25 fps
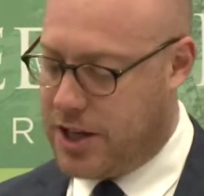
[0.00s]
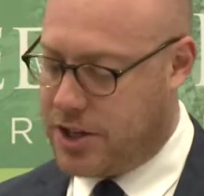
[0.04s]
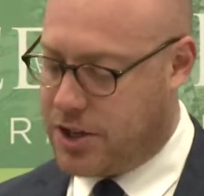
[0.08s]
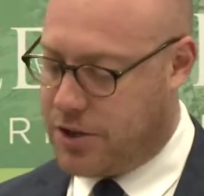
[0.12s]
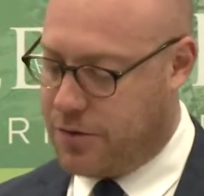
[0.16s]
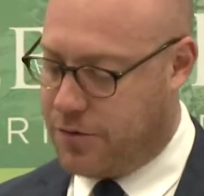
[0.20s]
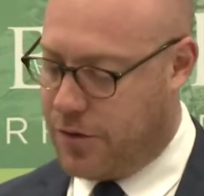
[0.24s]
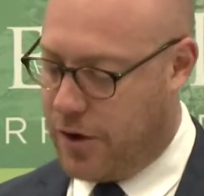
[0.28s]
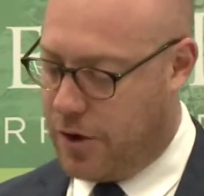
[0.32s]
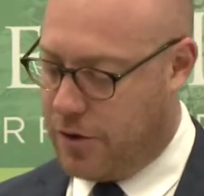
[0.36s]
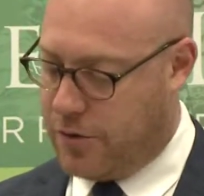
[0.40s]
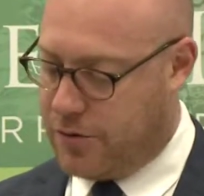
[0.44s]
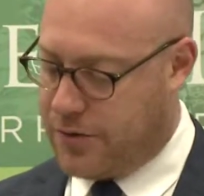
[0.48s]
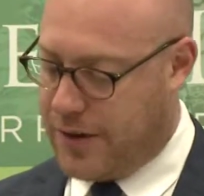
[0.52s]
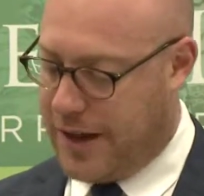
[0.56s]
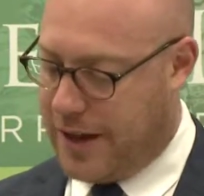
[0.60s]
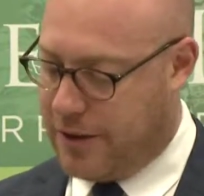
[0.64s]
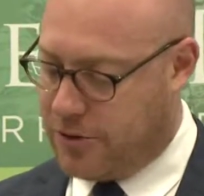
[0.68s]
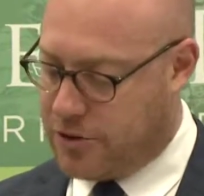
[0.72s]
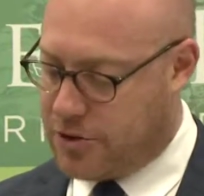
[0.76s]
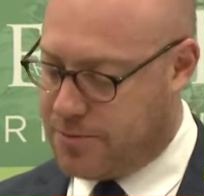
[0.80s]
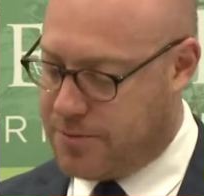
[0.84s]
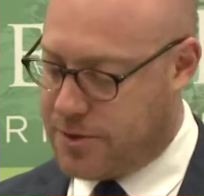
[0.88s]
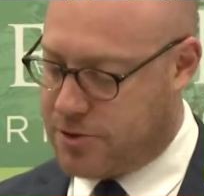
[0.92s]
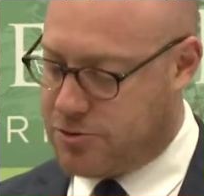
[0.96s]
devolved
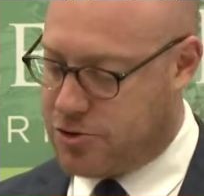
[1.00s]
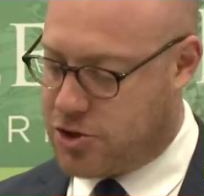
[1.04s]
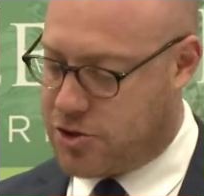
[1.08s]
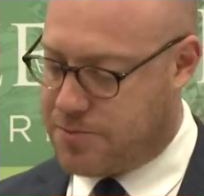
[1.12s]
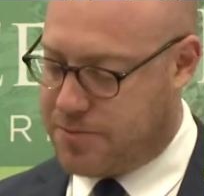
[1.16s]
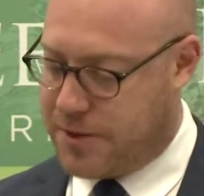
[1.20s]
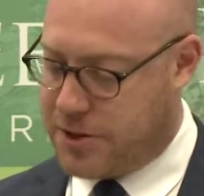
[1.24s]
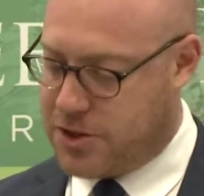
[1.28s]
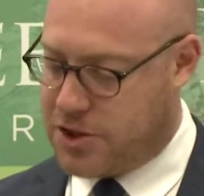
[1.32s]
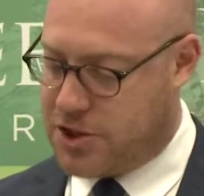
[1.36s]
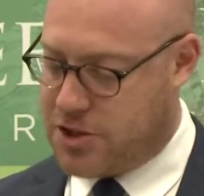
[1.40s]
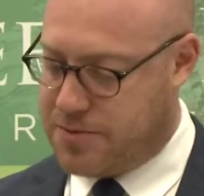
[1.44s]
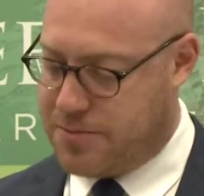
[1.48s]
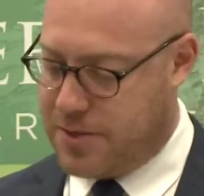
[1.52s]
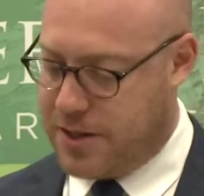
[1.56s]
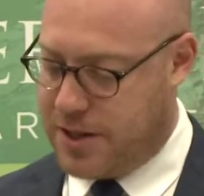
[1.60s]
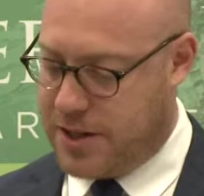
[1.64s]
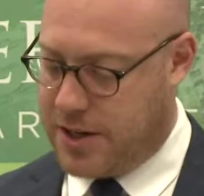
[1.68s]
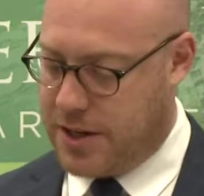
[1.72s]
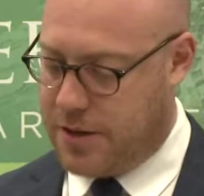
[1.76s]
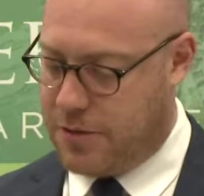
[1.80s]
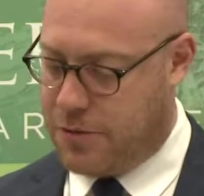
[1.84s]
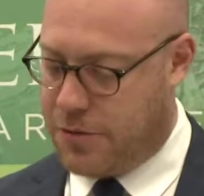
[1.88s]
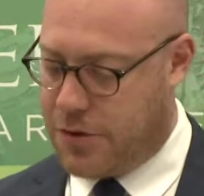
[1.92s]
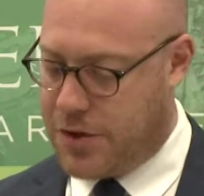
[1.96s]
ultimate
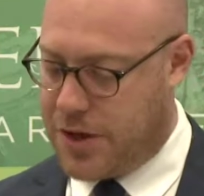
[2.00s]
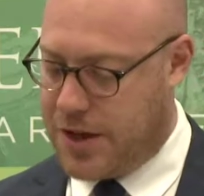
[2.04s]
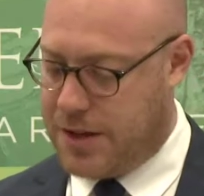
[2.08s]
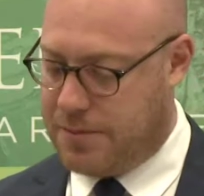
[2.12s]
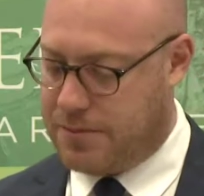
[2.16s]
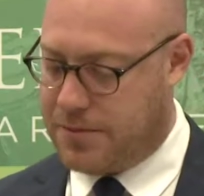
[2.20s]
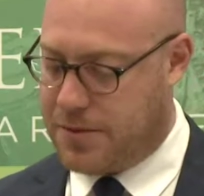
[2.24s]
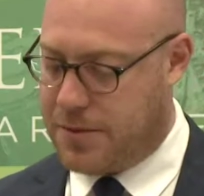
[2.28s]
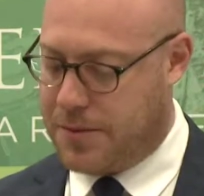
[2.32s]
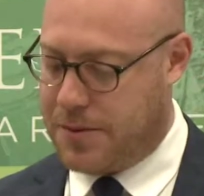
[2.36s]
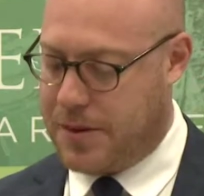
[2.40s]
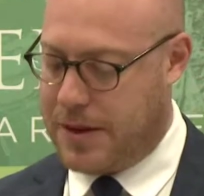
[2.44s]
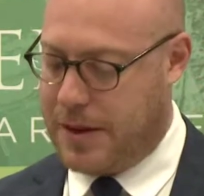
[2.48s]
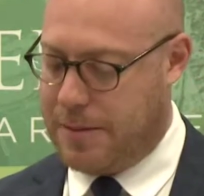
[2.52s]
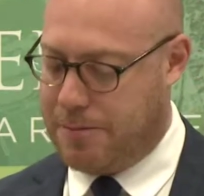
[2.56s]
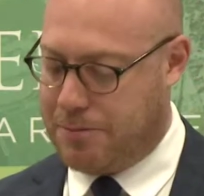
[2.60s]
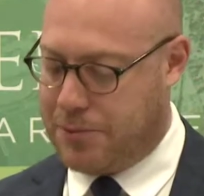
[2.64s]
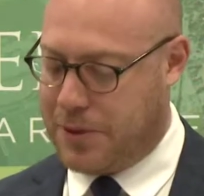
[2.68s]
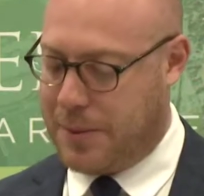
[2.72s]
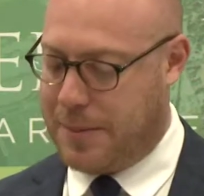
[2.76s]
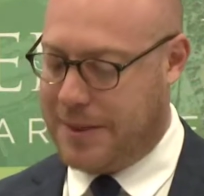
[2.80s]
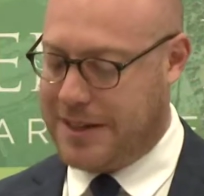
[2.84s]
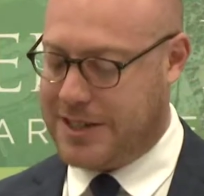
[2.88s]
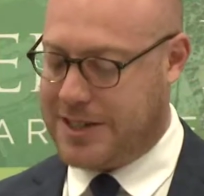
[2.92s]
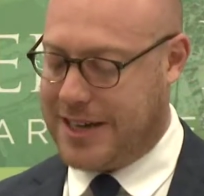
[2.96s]
responsibility for the
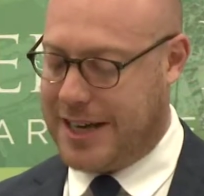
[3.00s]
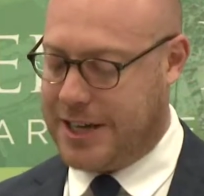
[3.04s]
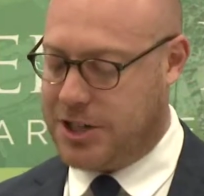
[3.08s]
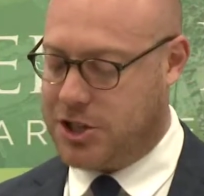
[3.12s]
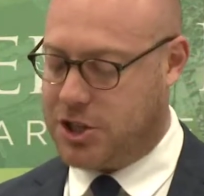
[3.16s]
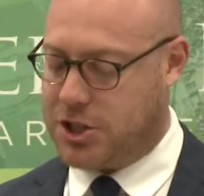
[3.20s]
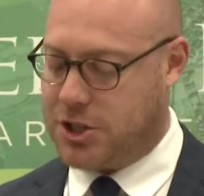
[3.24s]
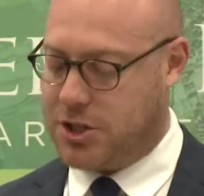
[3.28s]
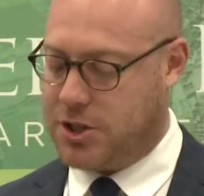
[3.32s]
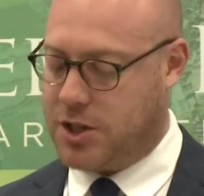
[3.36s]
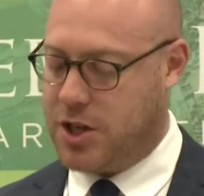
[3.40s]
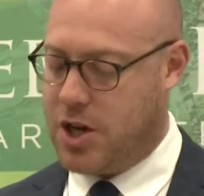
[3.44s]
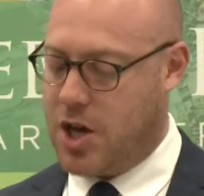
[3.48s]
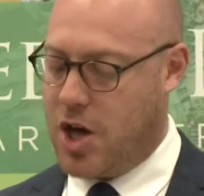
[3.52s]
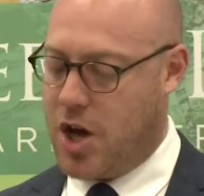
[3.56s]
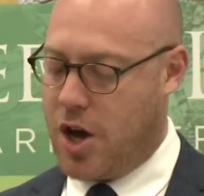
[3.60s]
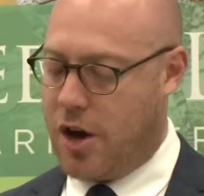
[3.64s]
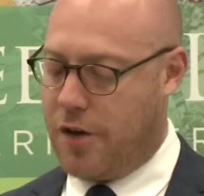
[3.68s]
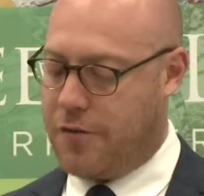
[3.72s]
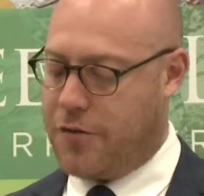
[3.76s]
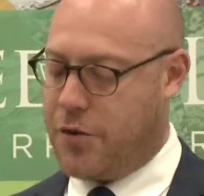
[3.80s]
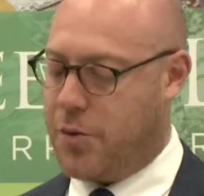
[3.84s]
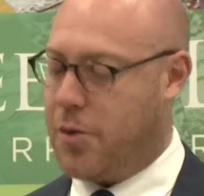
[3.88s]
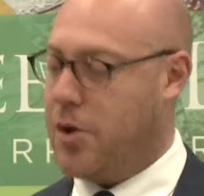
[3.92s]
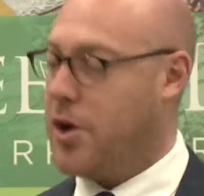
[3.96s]
implementation
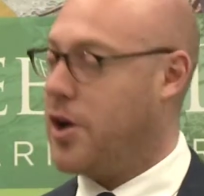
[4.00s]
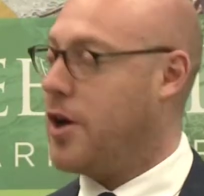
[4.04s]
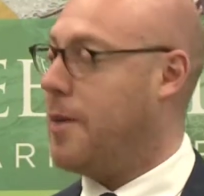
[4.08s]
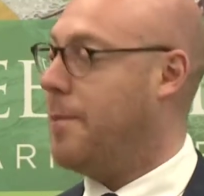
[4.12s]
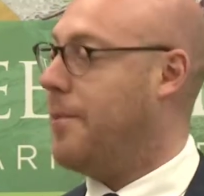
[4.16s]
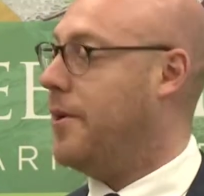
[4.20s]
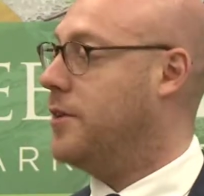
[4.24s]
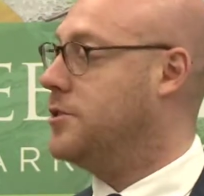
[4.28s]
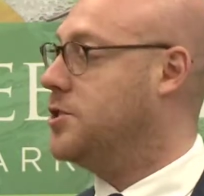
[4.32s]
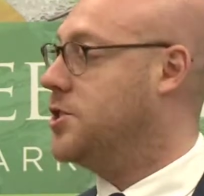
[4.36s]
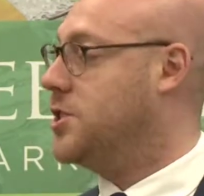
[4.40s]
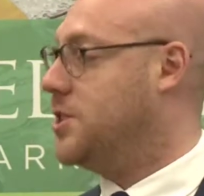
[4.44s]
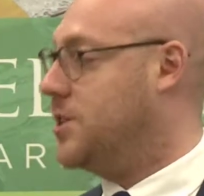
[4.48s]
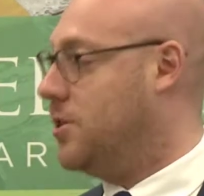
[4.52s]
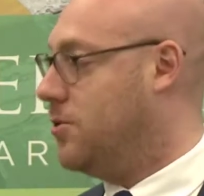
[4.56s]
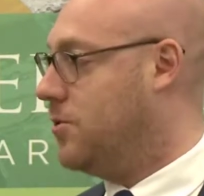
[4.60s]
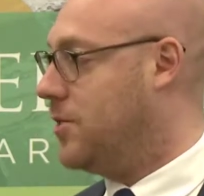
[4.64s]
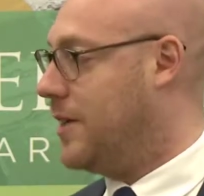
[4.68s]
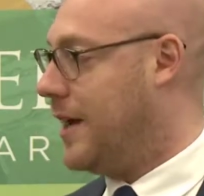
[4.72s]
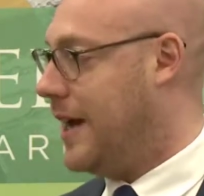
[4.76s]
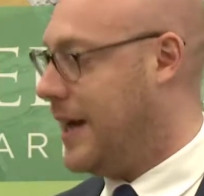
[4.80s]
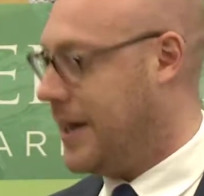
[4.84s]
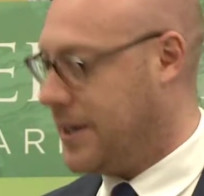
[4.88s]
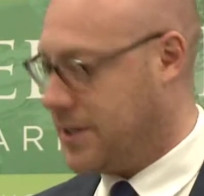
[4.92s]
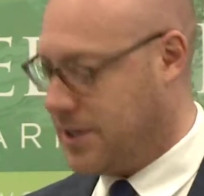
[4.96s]
of the work upon
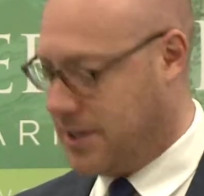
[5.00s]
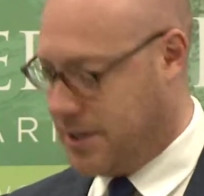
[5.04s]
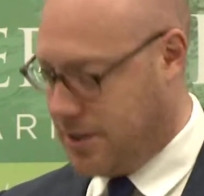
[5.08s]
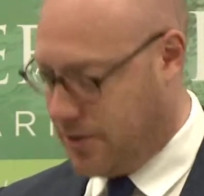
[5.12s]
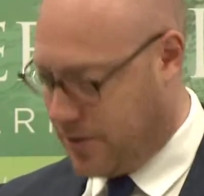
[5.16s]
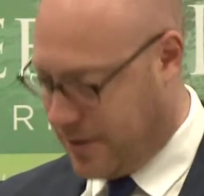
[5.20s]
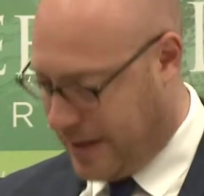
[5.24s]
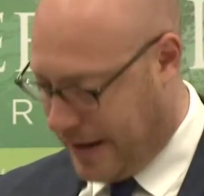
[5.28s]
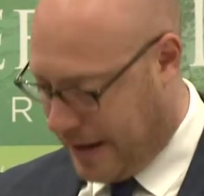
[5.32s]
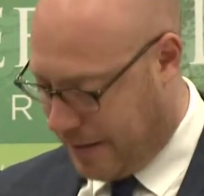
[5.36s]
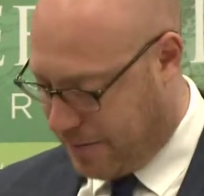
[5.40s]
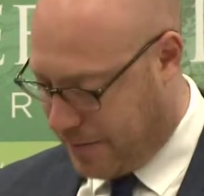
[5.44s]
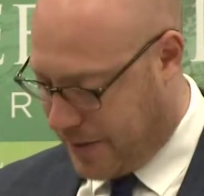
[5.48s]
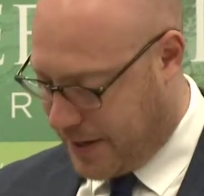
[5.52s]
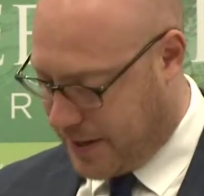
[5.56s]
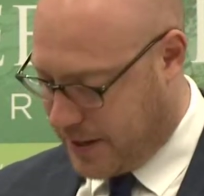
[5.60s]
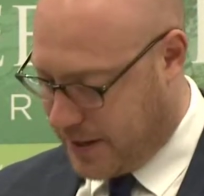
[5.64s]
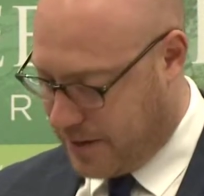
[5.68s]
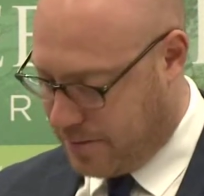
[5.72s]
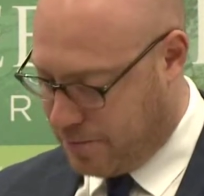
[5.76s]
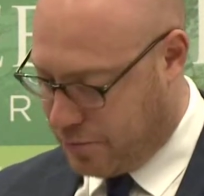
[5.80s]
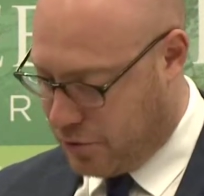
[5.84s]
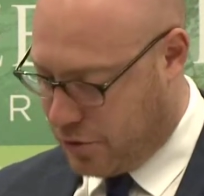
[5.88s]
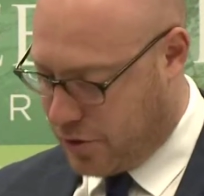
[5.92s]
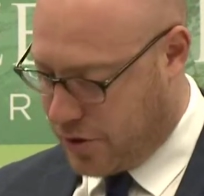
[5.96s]
Silcar being the
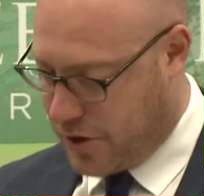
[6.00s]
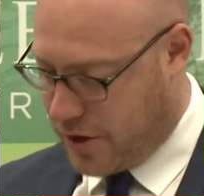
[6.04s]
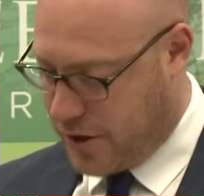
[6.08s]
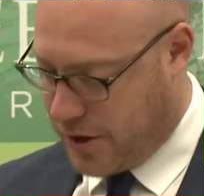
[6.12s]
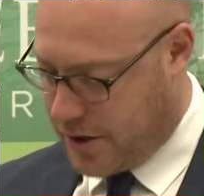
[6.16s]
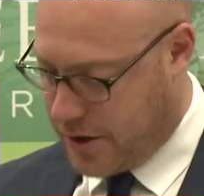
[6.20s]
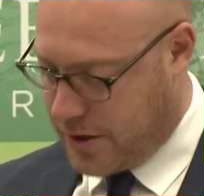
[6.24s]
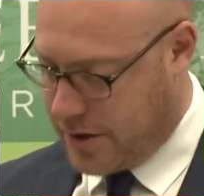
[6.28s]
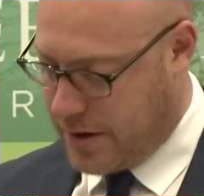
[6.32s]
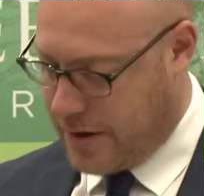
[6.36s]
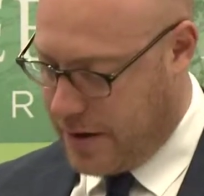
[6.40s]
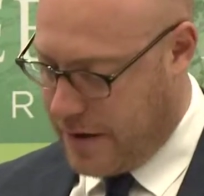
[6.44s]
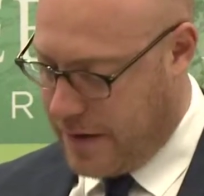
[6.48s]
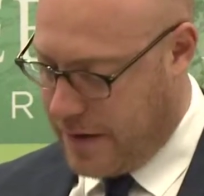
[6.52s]
employer.